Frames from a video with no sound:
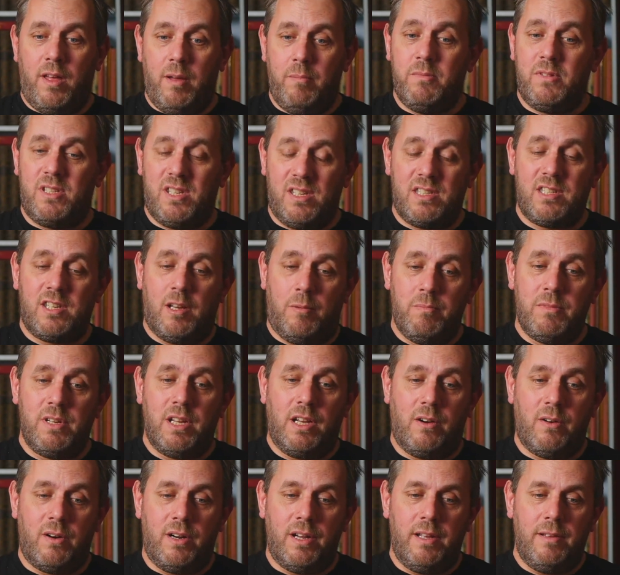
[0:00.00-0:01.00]
to some
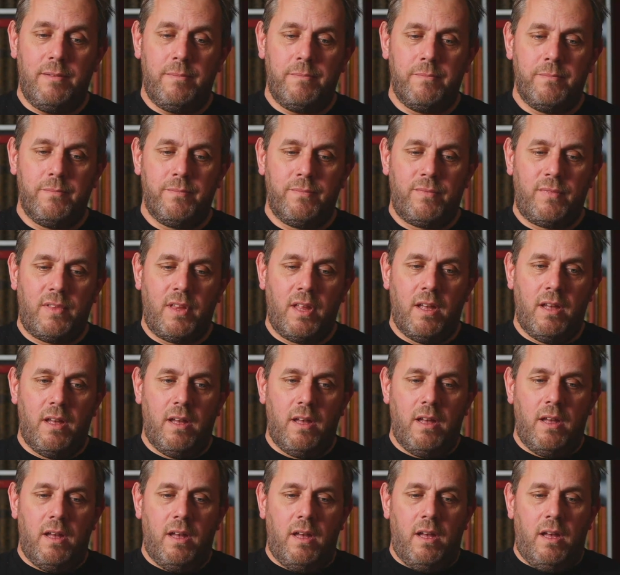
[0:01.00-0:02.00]
degree.
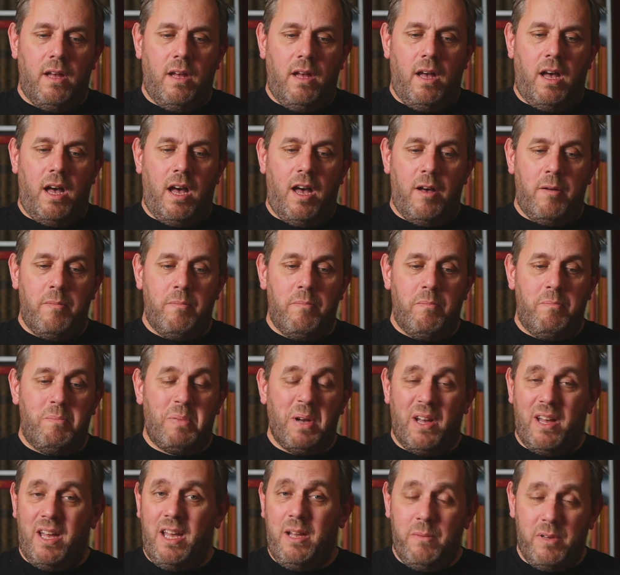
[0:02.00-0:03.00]
But
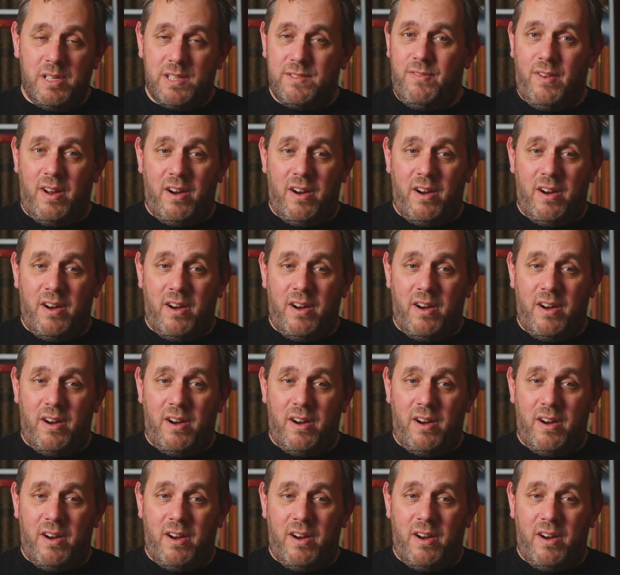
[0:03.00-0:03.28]
he was very